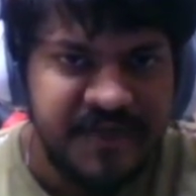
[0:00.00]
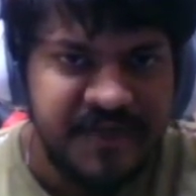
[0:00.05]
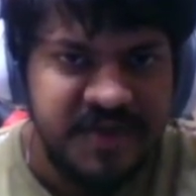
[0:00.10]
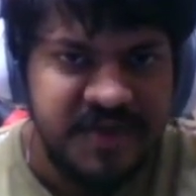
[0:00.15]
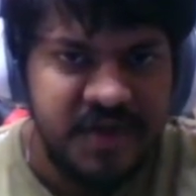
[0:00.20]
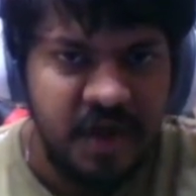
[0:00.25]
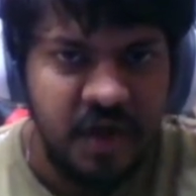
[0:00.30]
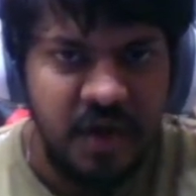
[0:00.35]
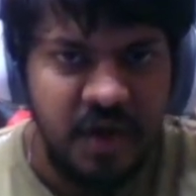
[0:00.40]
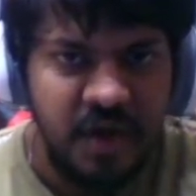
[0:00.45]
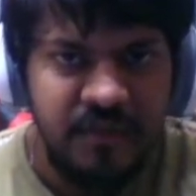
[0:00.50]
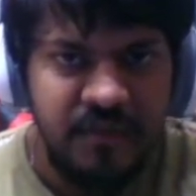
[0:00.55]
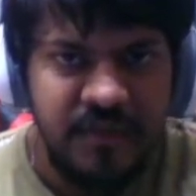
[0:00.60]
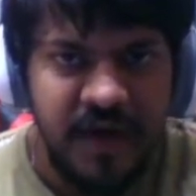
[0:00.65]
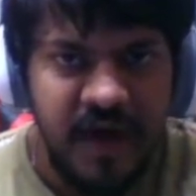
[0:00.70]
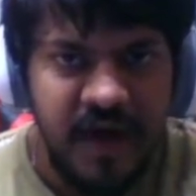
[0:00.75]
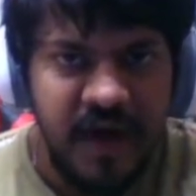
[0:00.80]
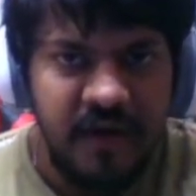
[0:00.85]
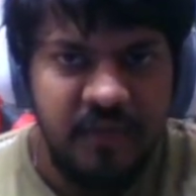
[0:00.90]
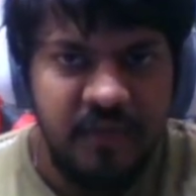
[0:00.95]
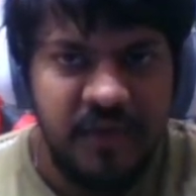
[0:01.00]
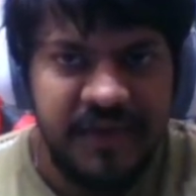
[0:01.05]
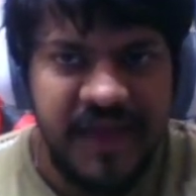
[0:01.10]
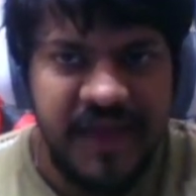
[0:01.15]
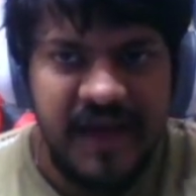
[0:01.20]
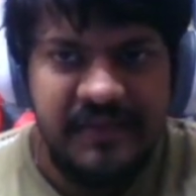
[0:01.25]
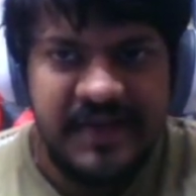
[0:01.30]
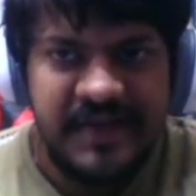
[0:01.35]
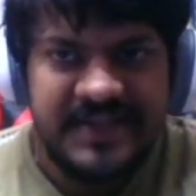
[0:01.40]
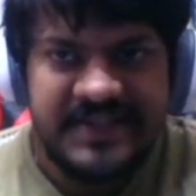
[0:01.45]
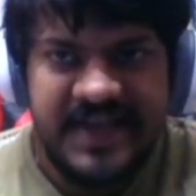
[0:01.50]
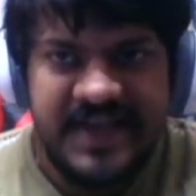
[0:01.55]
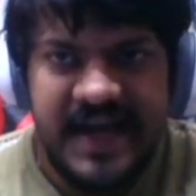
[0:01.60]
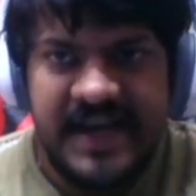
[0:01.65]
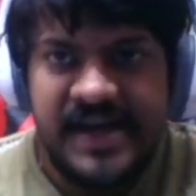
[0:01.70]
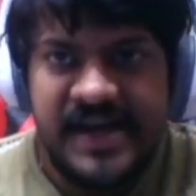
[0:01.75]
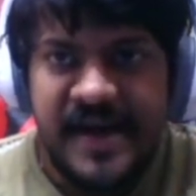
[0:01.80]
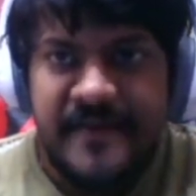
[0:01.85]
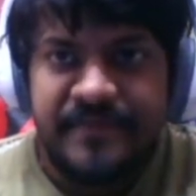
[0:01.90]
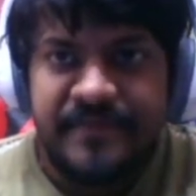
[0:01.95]
So with that being
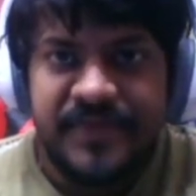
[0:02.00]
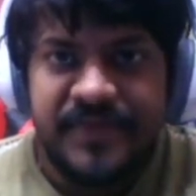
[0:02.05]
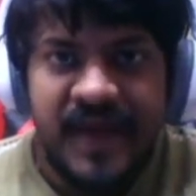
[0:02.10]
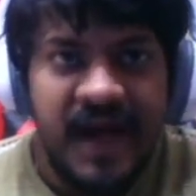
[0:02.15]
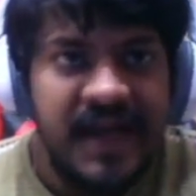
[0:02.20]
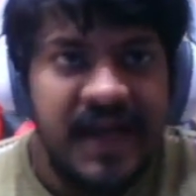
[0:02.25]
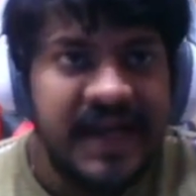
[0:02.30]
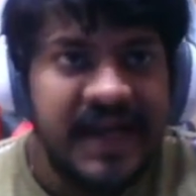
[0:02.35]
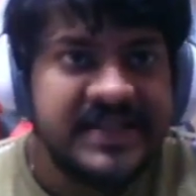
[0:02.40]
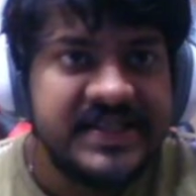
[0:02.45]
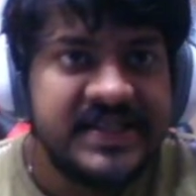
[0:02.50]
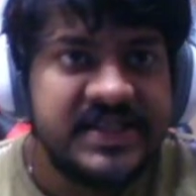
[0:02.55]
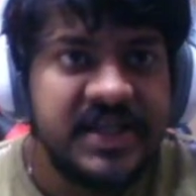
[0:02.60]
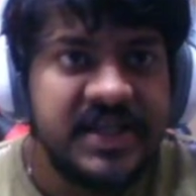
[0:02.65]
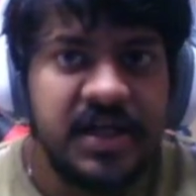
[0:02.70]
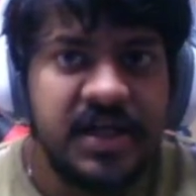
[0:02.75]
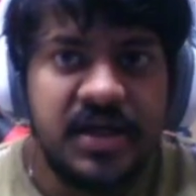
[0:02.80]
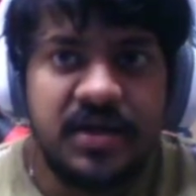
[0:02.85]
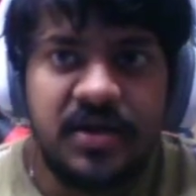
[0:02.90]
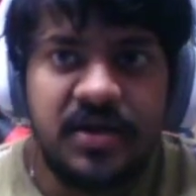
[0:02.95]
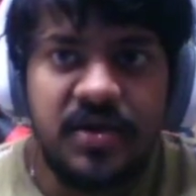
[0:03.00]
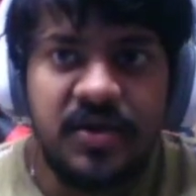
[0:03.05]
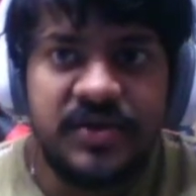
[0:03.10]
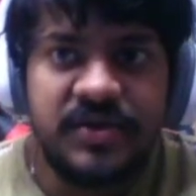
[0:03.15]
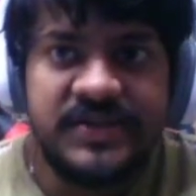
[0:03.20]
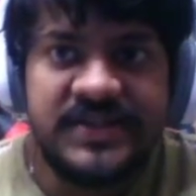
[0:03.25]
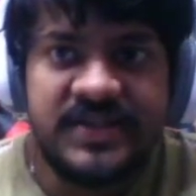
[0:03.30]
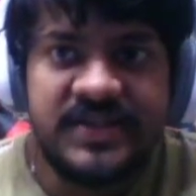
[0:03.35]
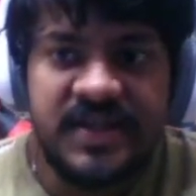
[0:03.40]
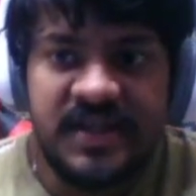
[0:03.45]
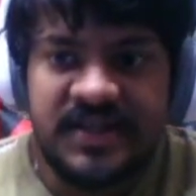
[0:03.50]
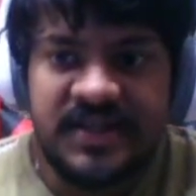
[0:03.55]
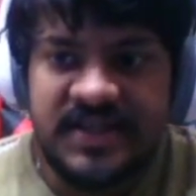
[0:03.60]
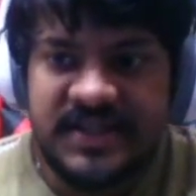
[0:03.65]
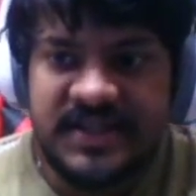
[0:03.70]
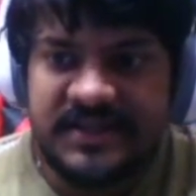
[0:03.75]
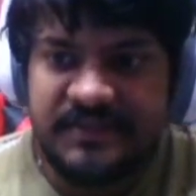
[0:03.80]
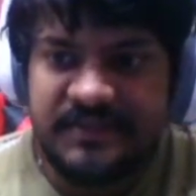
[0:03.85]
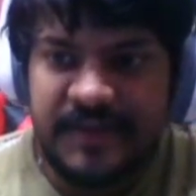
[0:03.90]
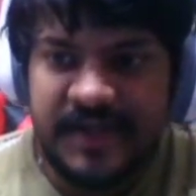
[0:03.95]
said, let's close
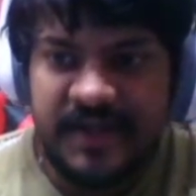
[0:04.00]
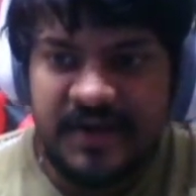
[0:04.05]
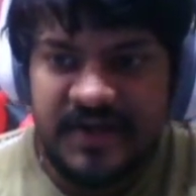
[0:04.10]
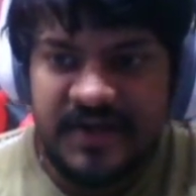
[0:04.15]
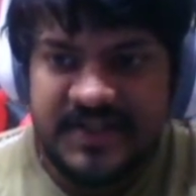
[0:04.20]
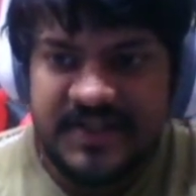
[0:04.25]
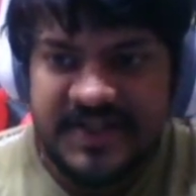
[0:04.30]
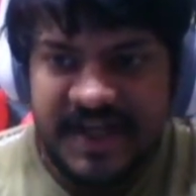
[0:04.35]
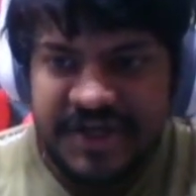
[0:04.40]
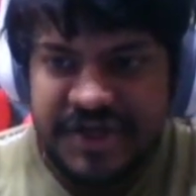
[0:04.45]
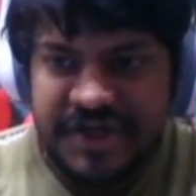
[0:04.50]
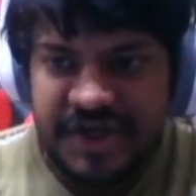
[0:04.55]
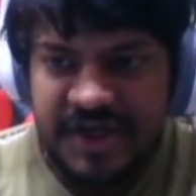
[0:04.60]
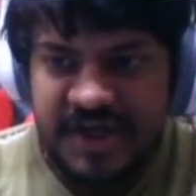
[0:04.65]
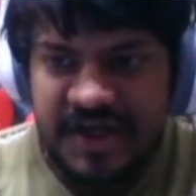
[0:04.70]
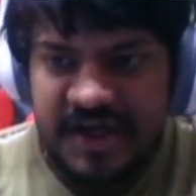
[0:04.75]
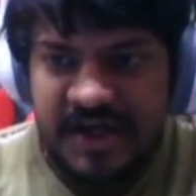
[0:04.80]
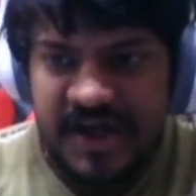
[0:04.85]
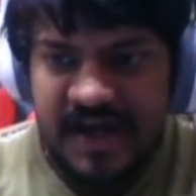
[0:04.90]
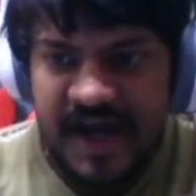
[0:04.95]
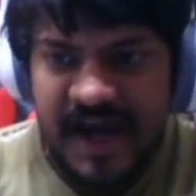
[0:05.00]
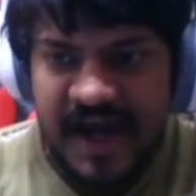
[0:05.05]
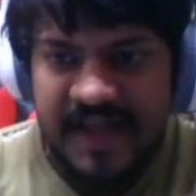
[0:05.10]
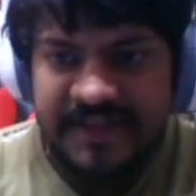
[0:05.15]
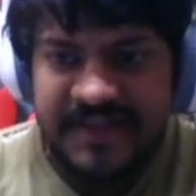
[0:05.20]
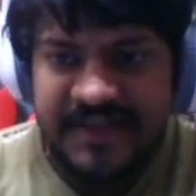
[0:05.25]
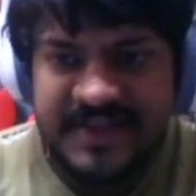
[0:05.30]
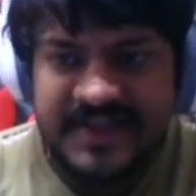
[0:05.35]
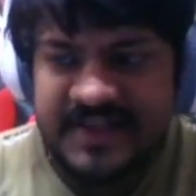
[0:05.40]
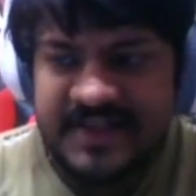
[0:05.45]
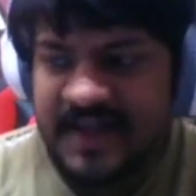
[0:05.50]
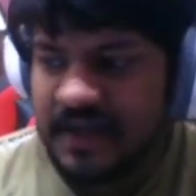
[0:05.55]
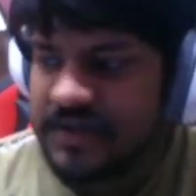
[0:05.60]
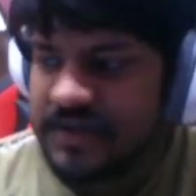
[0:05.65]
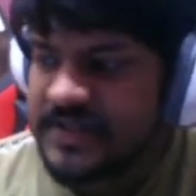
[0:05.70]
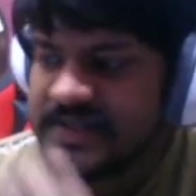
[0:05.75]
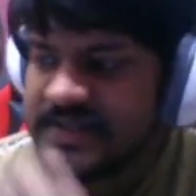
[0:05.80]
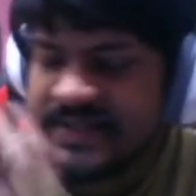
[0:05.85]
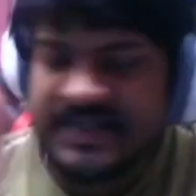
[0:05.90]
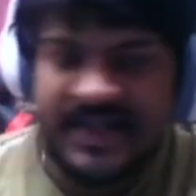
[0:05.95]
this particular section here, and this is how the
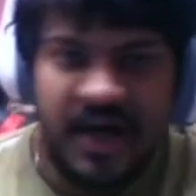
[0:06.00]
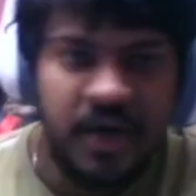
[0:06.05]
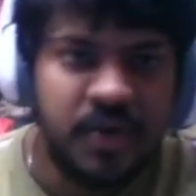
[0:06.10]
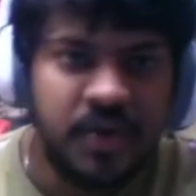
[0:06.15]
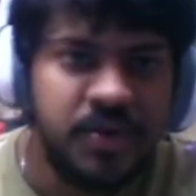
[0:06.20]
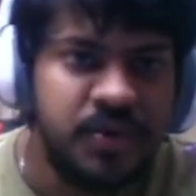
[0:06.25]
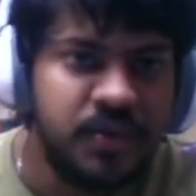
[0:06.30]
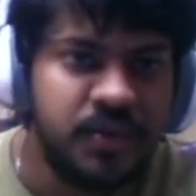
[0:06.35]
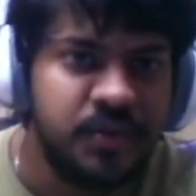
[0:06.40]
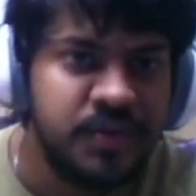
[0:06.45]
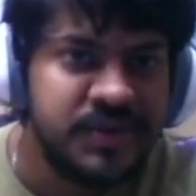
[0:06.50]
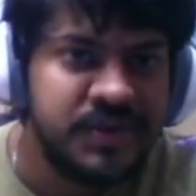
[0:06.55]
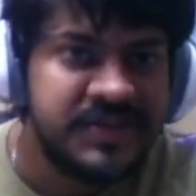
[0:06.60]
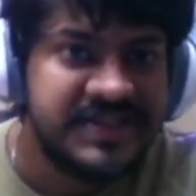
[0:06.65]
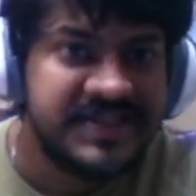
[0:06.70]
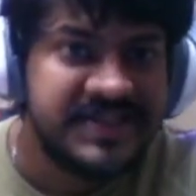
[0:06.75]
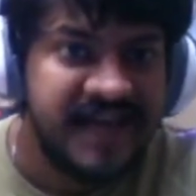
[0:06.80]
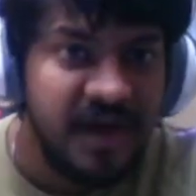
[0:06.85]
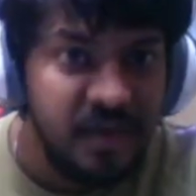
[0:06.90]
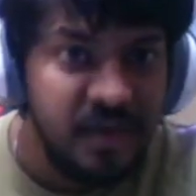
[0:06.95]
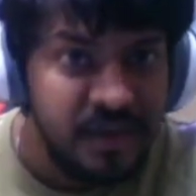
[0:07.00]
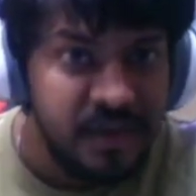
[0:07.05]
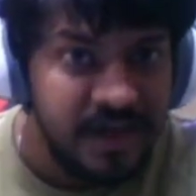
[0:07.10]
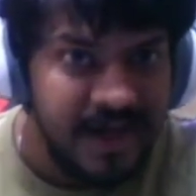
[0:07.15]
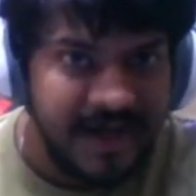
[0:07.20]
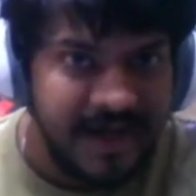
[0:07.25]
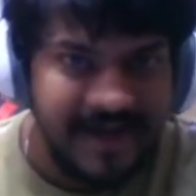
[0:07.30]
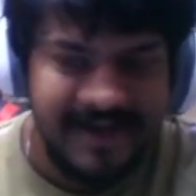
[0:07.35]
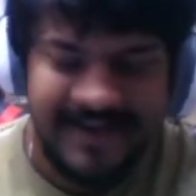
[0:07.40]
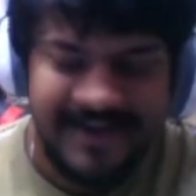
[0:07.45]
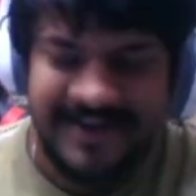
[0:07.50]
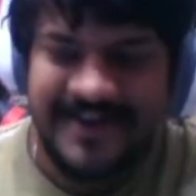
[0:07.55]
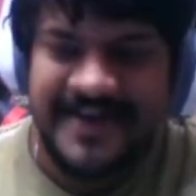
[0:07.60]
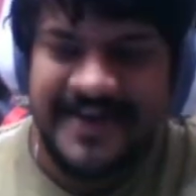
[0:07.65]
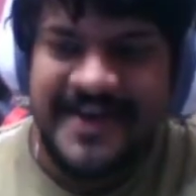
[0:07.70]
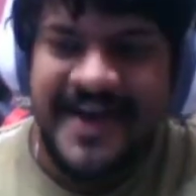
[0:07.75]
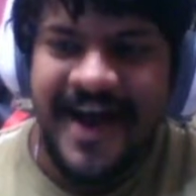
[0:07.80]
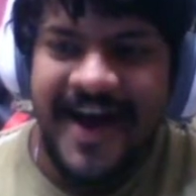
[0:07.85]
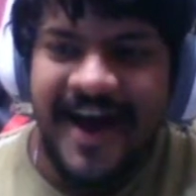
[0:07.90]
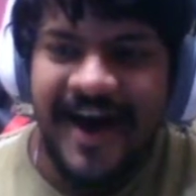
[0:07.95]
sound would sound like
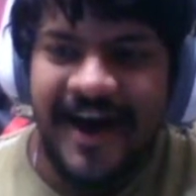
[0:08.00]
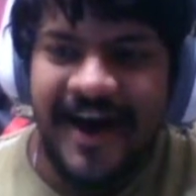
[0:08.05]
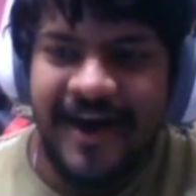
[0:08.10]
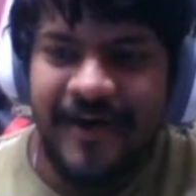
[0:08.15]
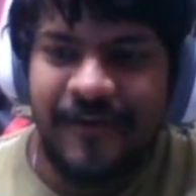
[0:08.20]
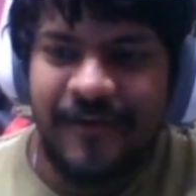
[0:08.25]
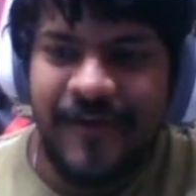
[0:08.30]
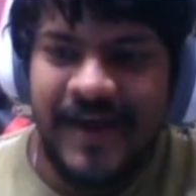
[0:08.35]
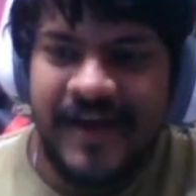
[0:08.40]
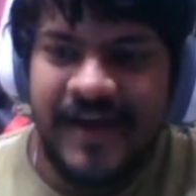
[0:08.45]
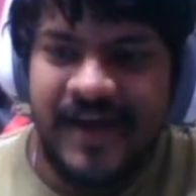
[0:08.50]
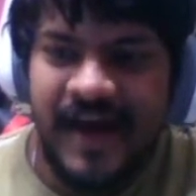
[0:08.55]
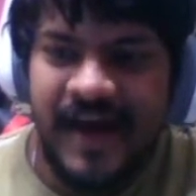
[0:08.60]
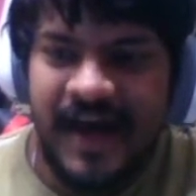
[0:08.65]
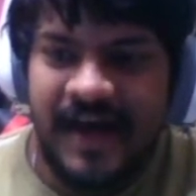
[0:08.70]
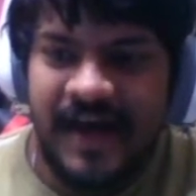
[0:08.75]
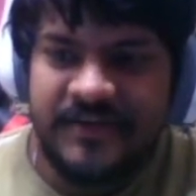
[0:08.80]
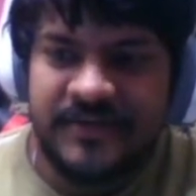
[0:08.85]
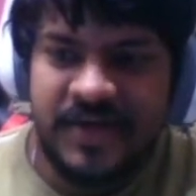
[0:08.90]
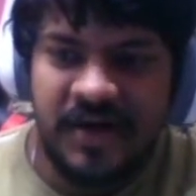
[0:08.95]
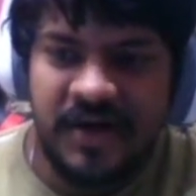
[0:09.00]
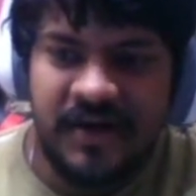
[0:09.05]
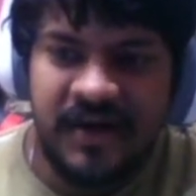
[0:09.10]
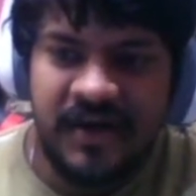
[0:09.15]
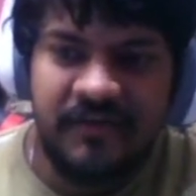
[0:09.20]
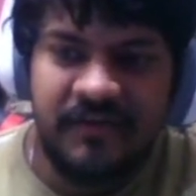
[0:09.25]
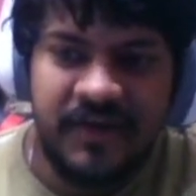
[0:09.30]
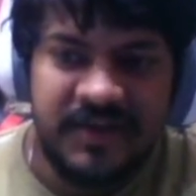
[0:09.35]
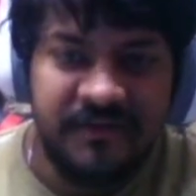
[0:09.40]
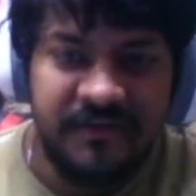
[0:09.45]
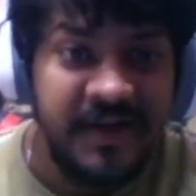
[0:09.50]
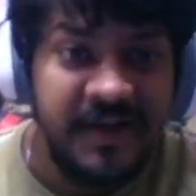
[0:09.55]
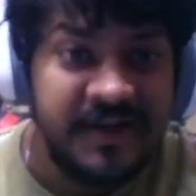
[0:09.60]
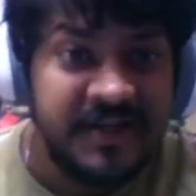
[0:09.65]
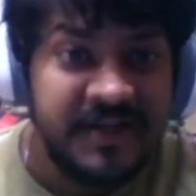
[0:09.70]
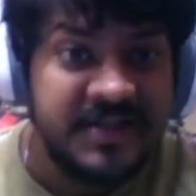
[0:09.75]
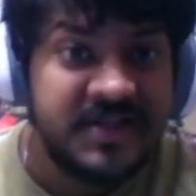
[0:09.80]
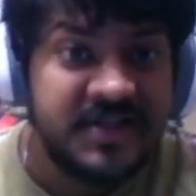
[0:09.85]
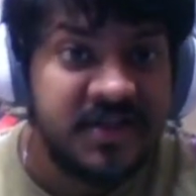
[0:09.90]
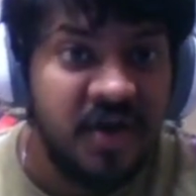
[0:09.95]
when I am talking with the
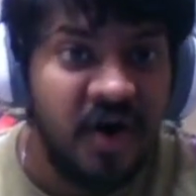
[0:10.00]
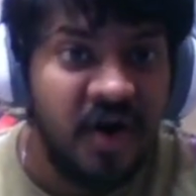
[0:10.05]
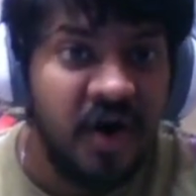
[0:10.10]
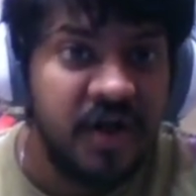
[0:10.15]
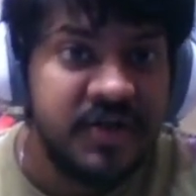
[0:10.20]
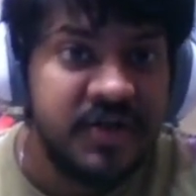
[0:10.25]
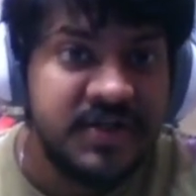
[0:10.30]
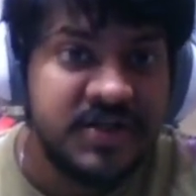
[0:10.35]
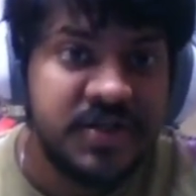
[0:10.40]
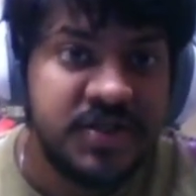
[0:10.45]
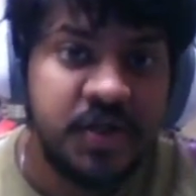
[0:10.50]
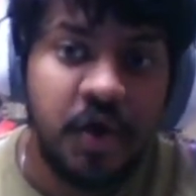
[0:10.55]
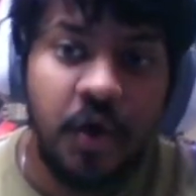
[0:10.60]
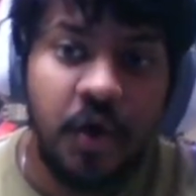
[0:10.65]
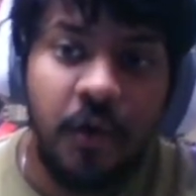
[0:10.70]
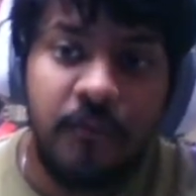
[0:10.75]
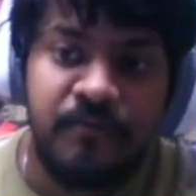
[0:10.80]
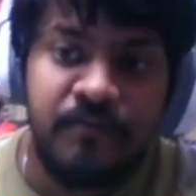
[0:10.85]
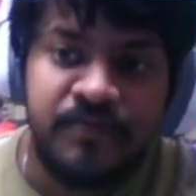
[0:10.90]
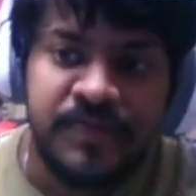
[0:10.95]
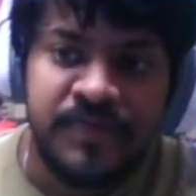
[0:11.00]
filters on. So